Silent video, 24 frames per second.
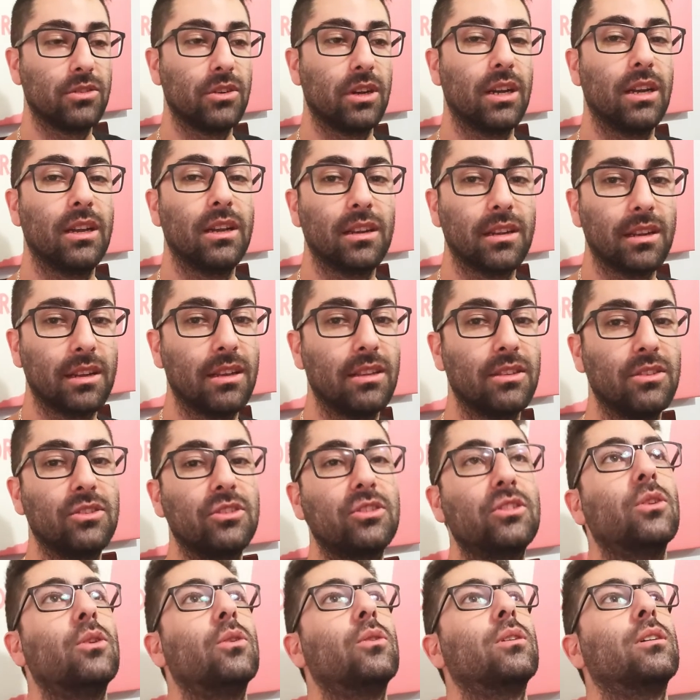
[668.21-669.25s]
try it. It's
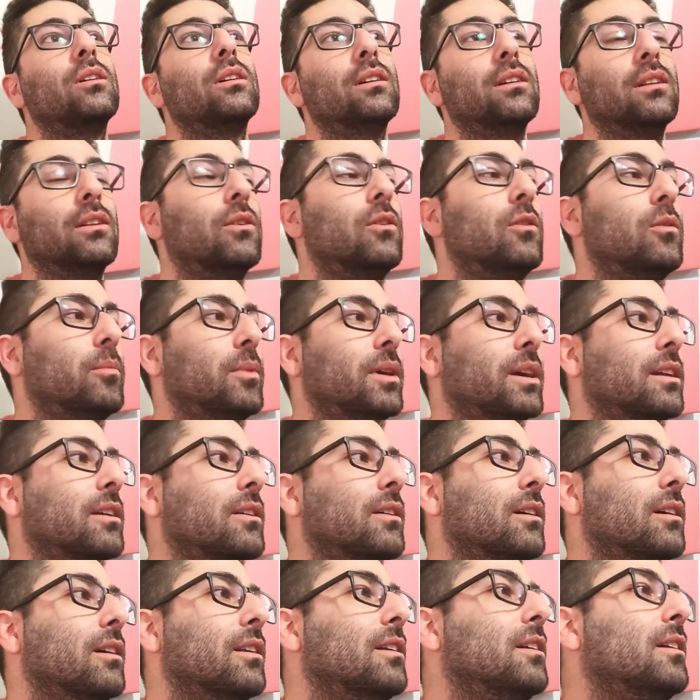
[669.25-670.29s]
so good. Oh my
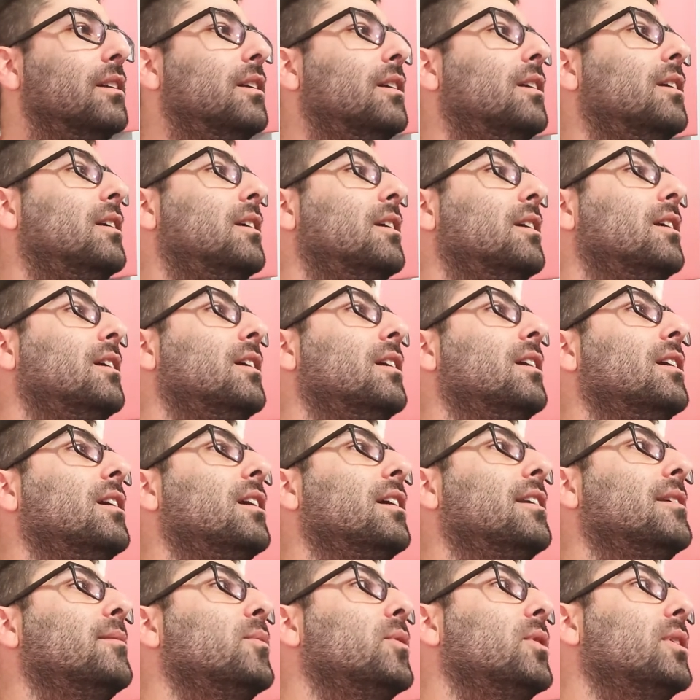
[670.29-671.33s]
god.
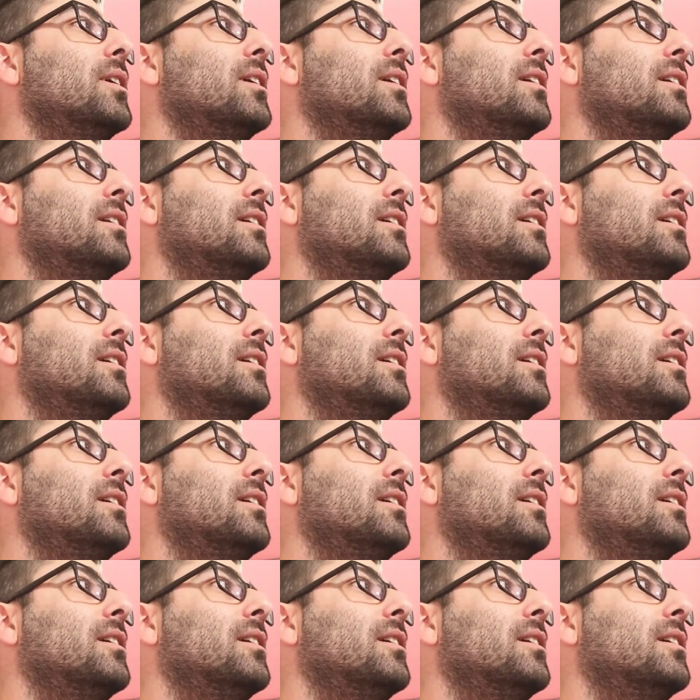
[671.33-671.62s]
Any more?